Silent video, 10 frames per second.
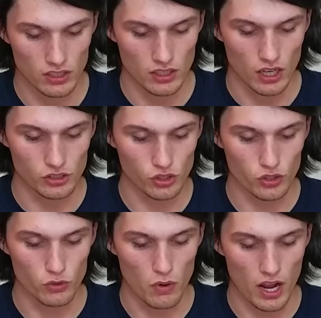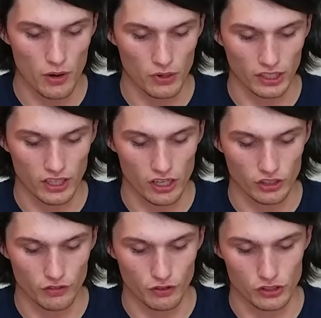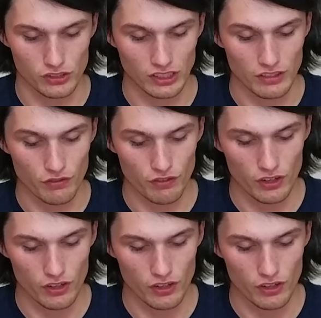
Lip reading: I'll show you why when I cut out the first leaf.